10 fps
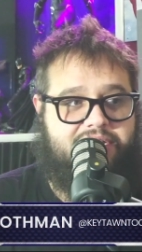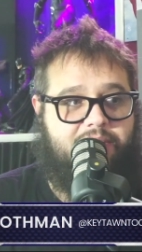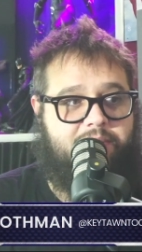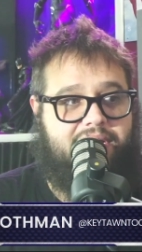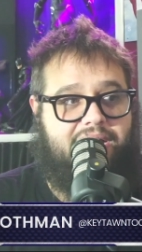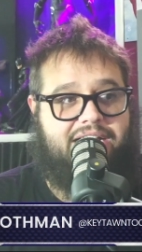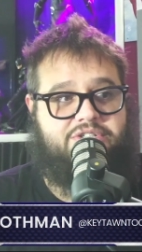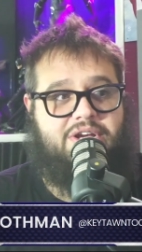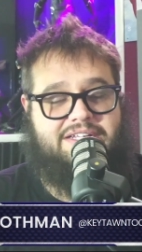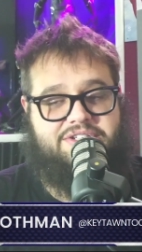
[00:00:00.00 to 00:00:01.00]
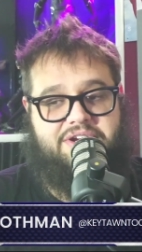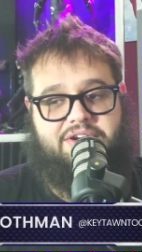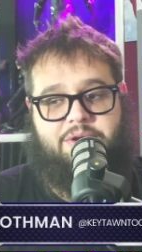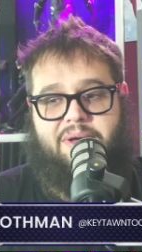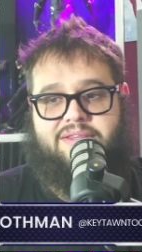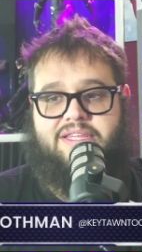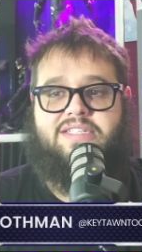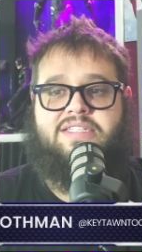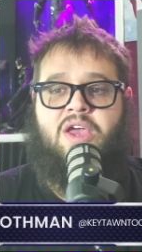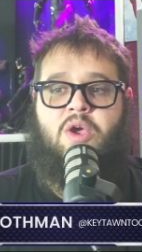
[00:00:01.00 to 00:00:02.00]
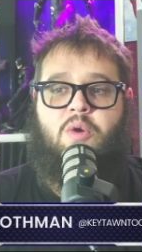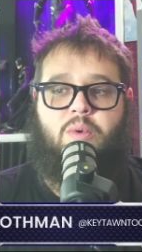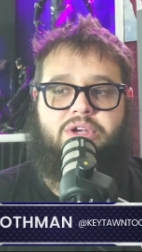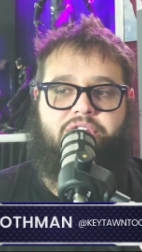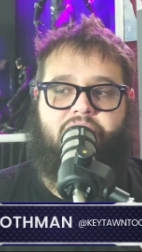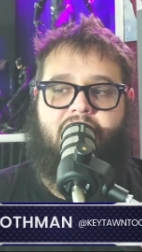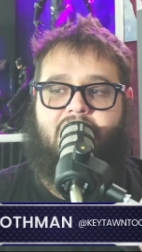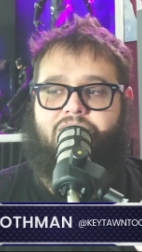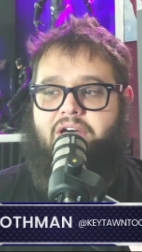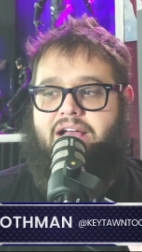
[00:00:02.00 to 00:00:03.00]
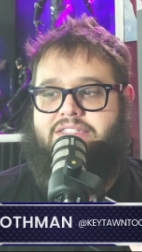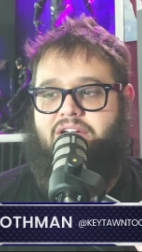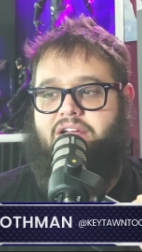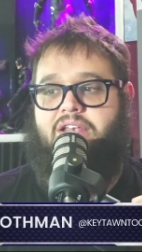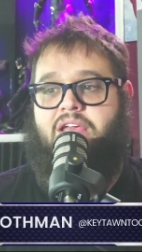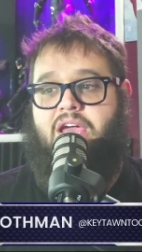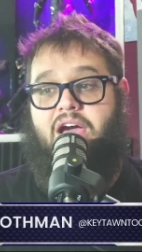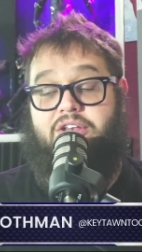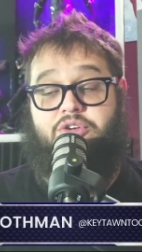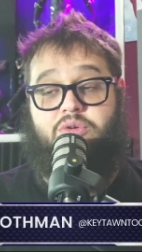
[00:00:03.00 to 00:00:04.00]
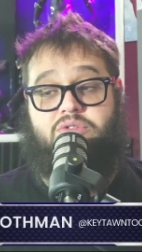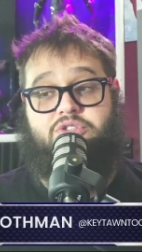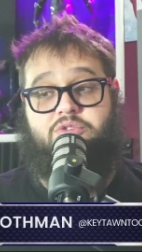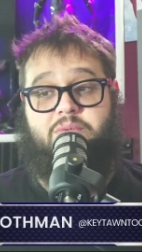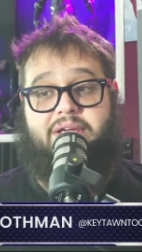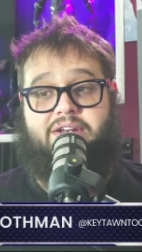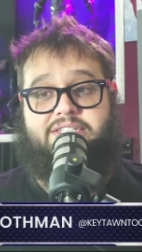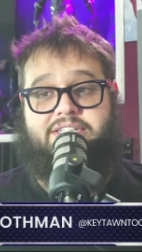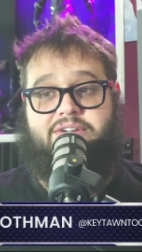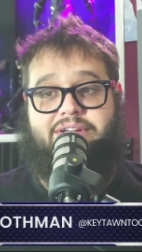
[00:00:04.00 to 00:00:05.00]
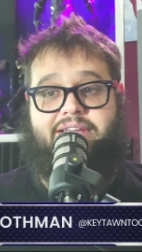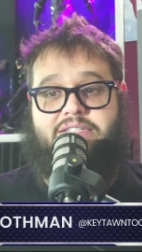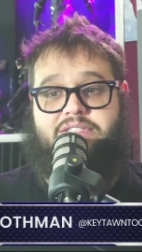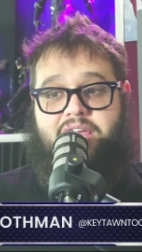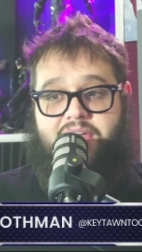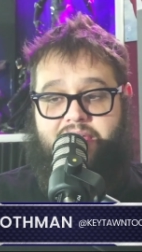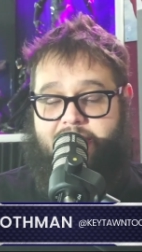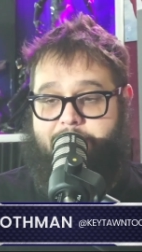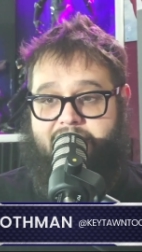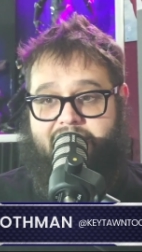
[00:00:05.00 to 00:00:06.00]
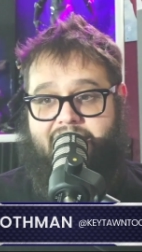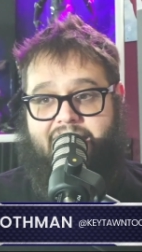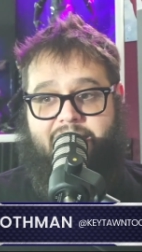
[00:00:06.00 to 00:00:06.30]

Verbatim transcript: out. But guys, you guys are hearing about this. What are your thoughts on a new Tomb Raider series? Uh, it being at